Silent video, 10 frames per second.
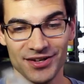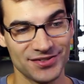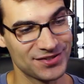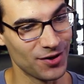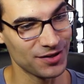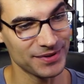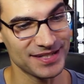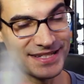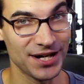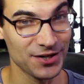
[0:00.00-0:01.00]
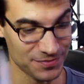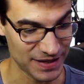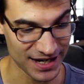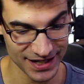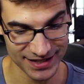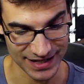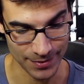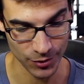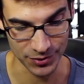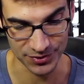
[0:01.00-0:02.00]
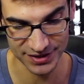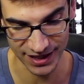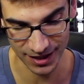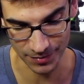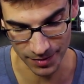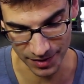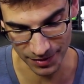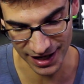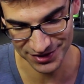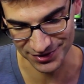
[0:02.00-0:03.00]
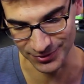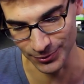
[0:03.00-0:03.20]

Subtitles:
stoked about the stickers because I'm going to sticker bomb a blaster.